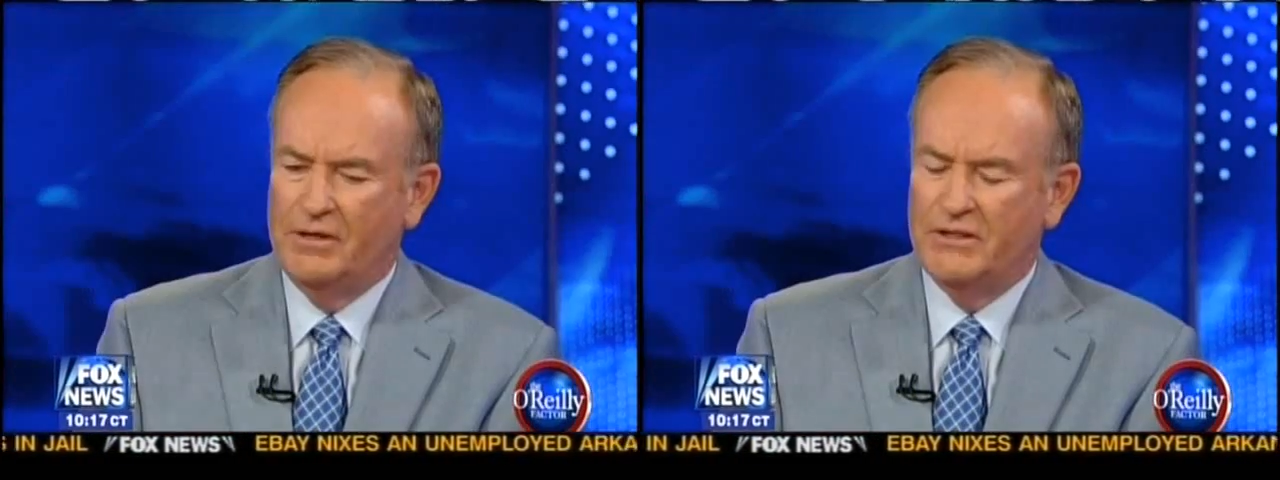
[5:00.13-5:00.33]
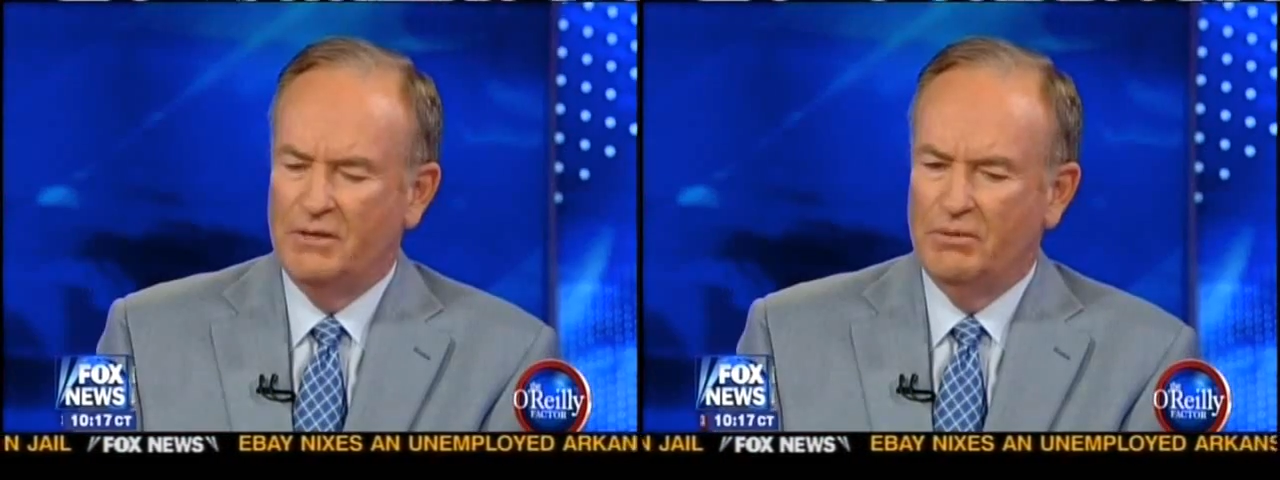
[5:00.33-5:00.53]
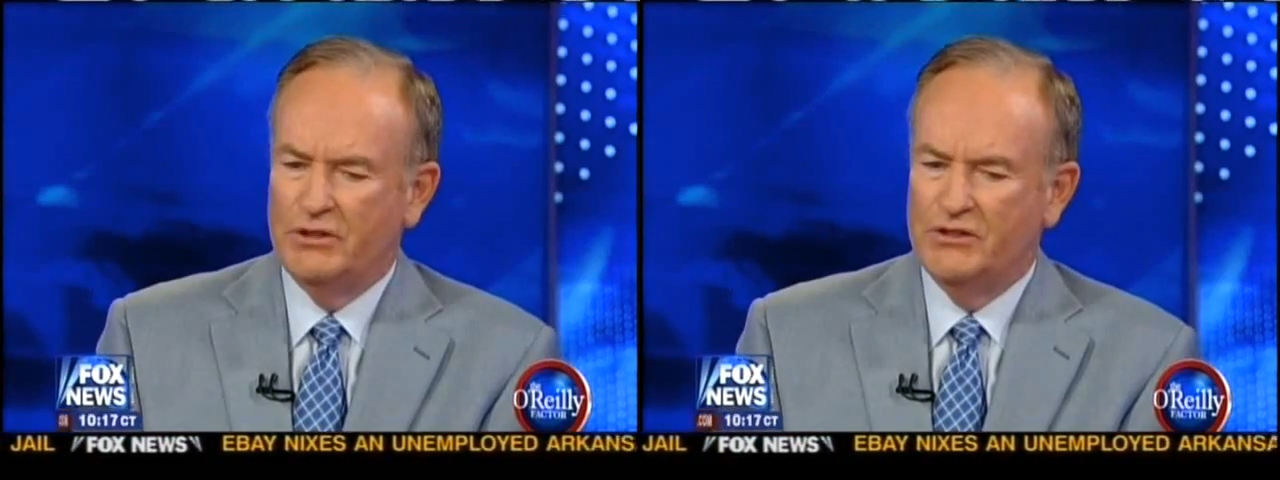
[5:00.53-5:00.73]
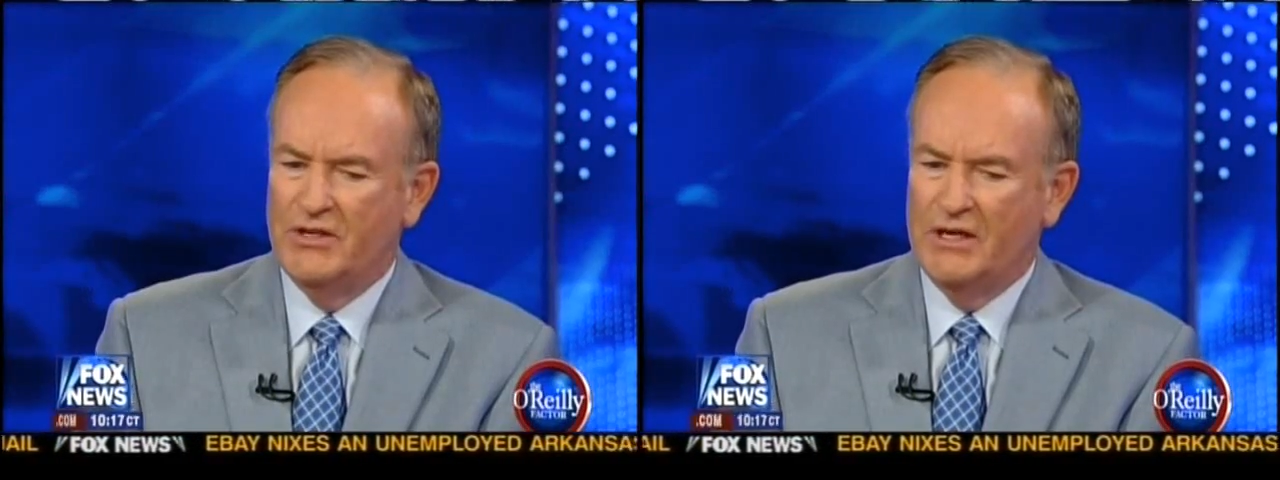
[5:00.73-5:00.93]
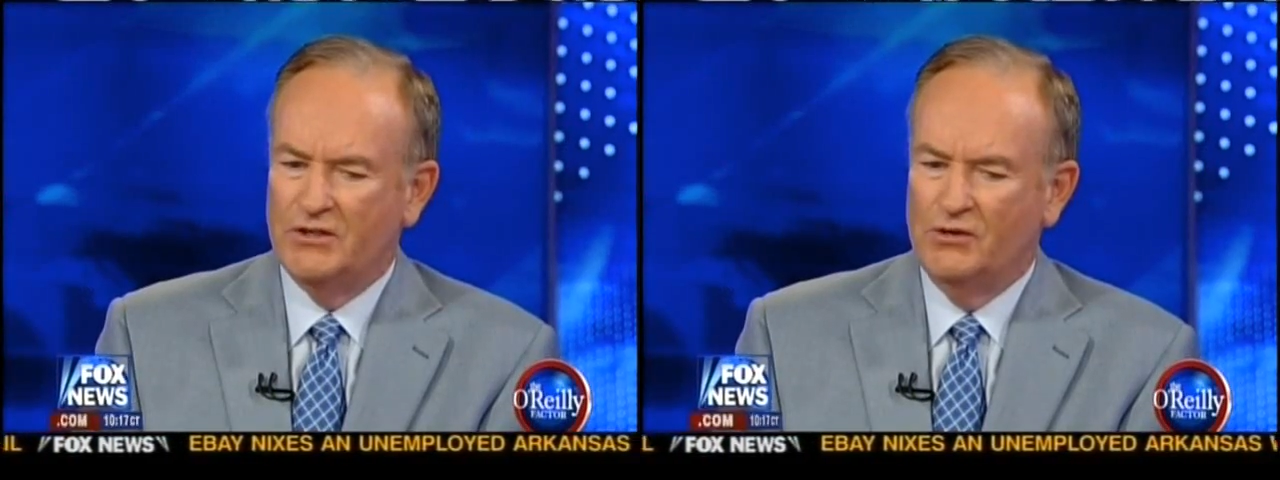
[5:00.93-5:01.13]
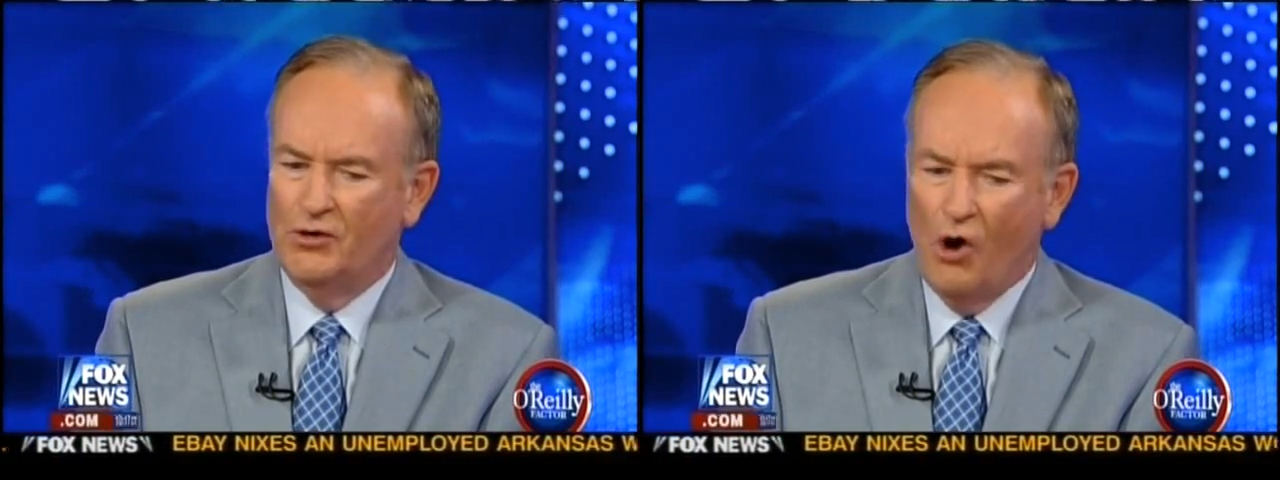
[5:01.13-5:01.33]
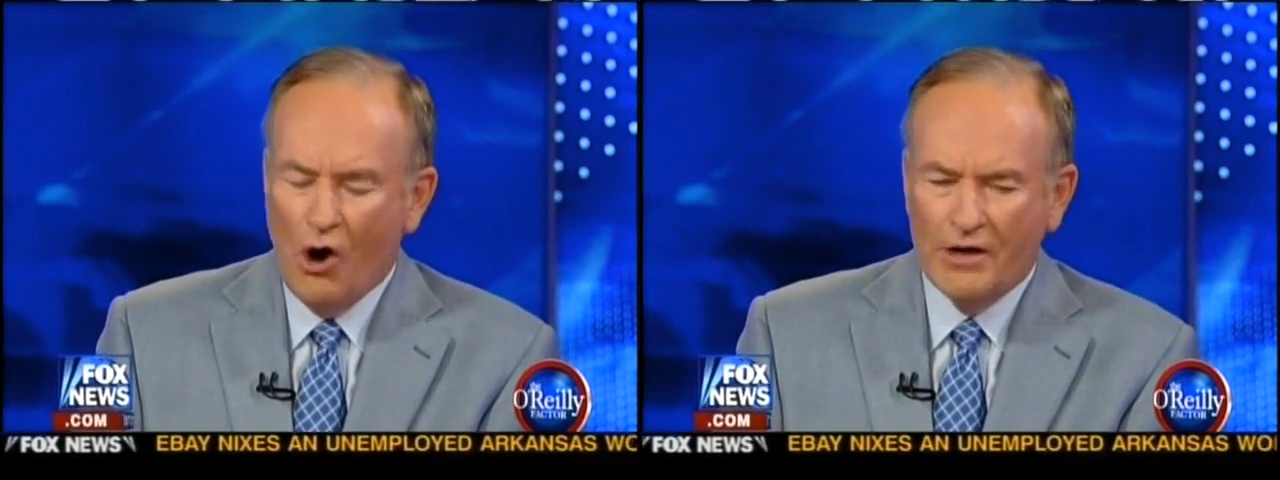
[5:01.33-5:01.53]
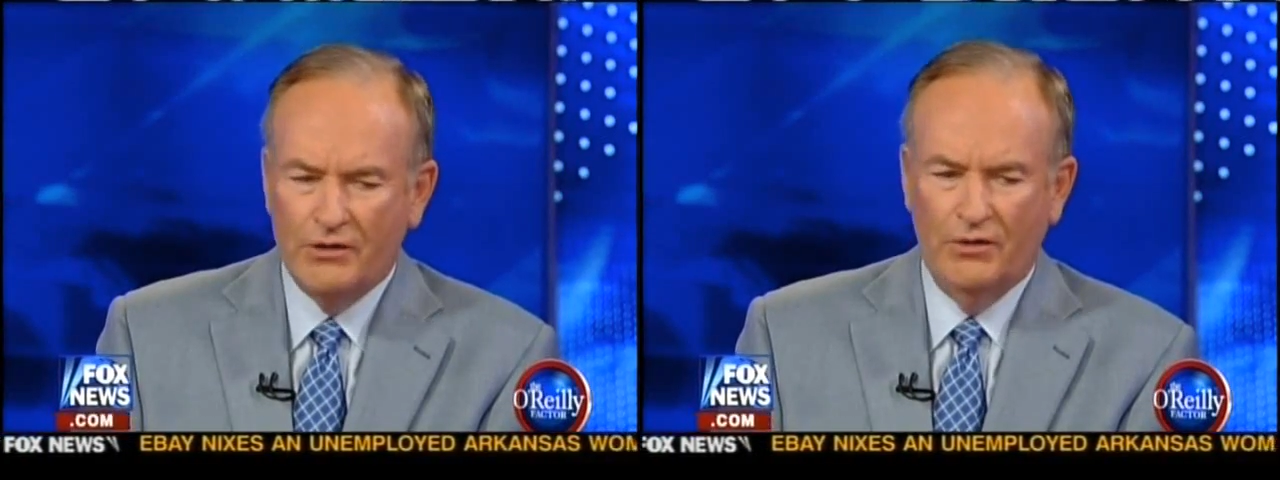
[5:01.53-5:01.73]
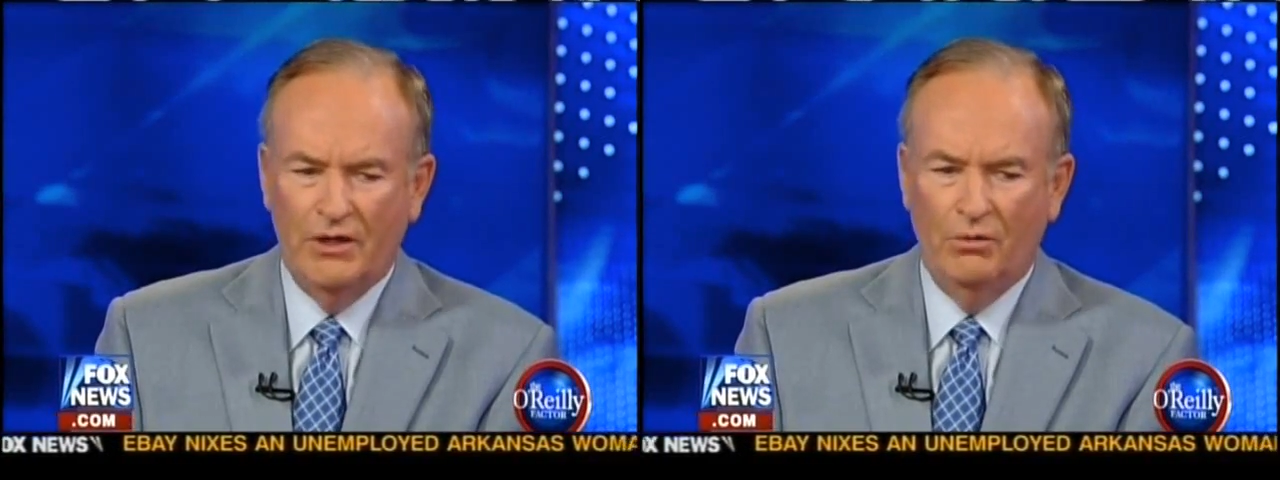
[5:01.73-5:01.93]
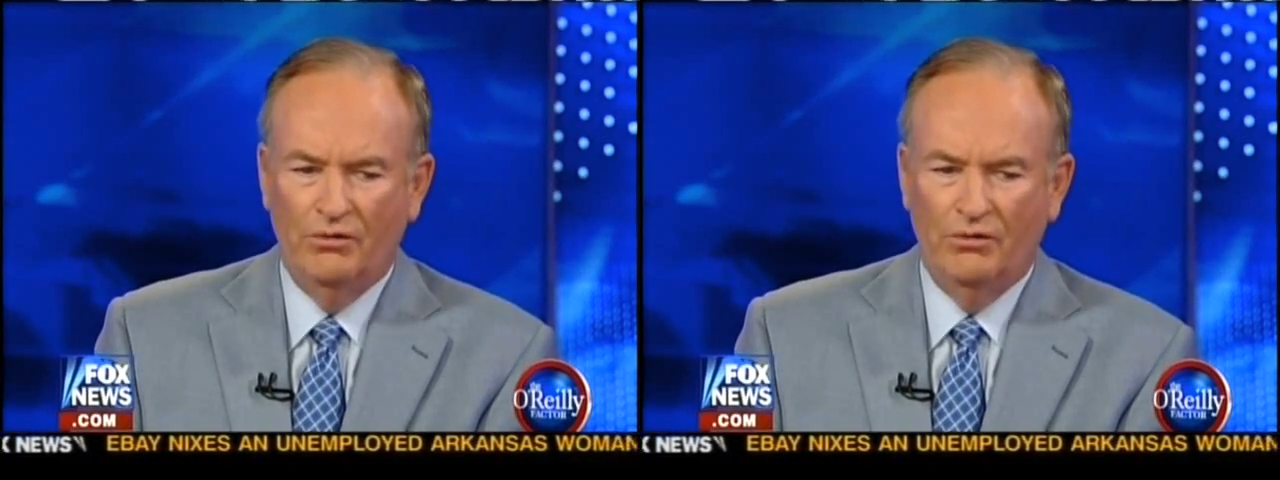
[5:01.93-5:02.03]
President Bush's National Guard duty